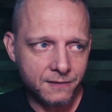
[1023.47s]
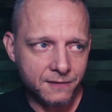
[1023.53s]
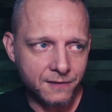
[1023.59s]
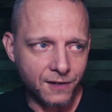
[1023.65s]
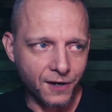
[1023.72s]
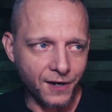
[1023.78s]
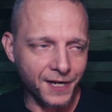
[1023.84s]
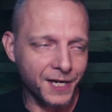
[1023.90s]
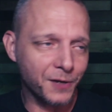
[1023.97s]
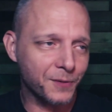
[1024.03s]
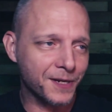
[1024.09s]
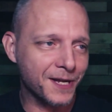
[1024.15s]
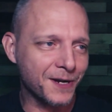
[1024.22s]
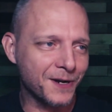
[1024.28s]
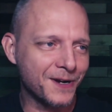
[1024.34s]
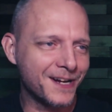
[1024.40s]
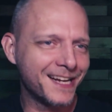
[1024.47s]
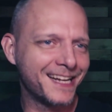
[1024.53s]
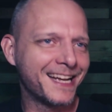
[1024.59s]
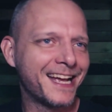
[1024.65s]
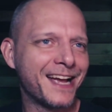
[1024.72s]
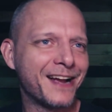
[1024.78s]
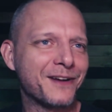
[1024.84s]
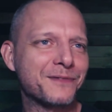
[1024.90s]
All right, here we go.
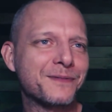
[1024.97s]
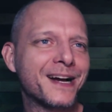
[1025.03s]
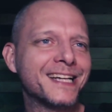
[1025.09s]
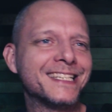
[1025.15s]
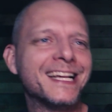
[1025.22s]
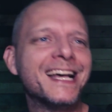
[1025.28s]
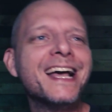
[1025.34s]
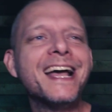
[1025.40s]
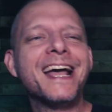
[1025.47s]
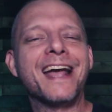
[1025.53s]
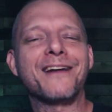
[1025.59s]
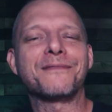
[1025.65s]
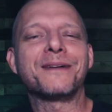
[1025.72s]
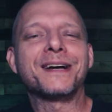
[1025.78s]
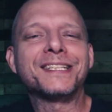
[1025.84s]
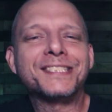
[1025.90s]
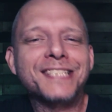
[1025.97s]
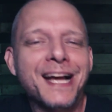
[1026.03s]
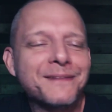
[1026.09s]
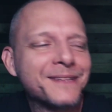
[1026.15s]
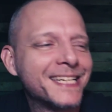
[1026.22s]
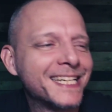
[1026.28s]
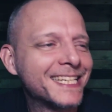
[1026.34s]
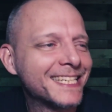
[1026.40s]
Everybody's
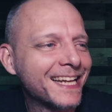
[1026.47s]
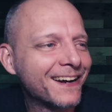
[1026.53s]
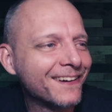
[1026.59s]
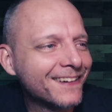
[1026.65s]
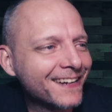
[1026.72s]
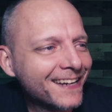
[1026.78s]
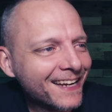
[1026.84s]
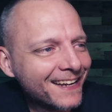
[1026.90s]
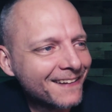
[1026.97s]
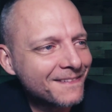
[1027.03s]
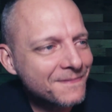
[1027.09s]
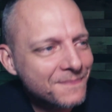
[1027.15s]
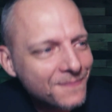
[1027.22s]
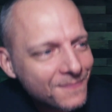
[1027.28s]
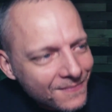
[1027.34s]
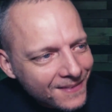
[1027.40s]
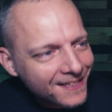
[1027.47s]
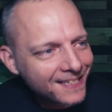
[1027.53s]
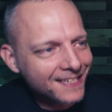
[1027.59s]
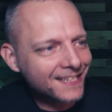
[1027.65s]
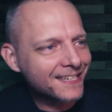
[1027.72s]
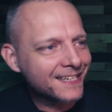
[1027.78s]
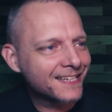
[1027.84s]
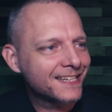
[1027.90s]
chiming in now.
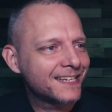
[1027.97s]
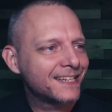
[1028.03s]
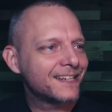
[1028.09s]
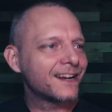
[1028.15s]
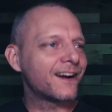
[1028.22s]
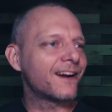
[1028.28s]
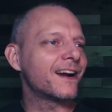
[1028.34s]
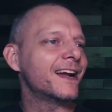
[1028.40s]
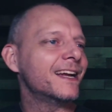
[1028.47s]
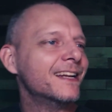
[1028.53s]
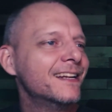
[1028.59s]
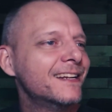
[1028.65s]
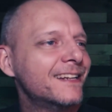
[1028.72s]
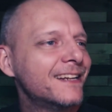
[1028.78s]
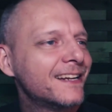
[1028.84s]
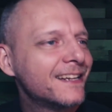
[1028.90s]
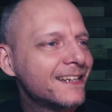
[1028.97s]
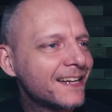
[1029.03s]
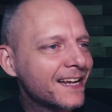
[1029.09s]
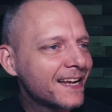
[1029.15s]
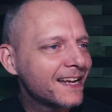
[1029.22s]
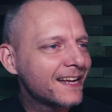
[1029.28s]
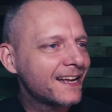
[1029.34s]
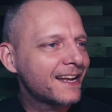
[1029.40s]
All right,
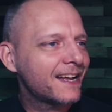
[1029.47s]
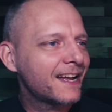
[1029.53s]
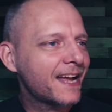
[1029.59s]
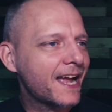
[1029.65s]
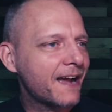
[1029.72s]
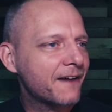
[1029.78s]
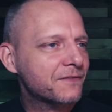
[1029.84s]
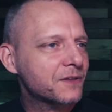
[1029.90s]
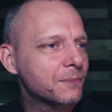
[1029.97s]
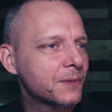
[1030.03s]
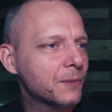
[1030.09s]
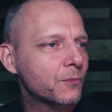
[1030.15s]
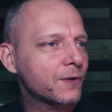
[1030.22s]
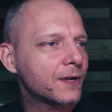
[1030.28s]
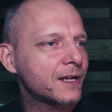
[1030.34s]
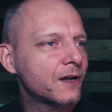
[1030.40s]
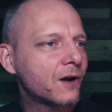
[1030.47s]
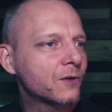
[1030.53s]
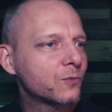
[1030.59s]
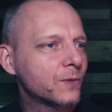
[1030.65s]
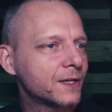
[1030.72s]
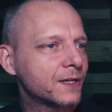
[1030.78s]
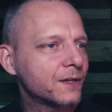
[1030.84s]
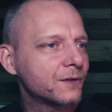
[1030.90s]
half the memory on
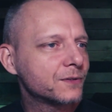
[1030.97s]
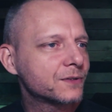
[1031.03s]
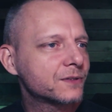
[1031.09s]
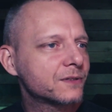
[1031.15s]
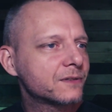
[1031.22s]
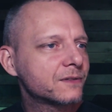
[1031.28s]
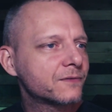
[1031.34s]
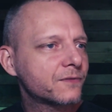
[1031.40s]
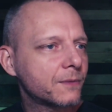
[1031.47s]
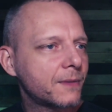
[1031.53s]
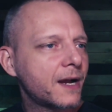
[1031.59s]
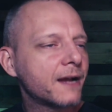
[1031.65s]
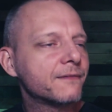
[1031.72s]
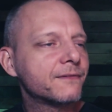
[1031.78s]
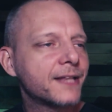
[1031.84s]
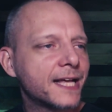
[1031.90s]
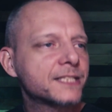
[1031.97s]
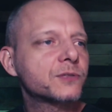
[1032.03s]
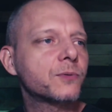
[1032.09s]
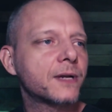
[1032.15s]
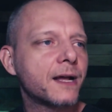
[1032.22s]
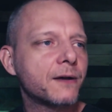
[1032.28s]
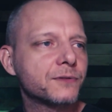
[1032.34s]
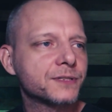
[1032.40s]
Windows from Hive. That's
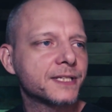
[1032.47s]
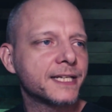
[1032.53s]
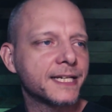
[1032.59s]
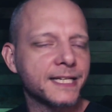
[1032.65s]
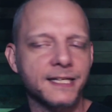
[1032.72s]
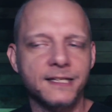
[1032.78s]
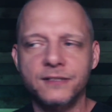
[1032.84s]
what I was thinking.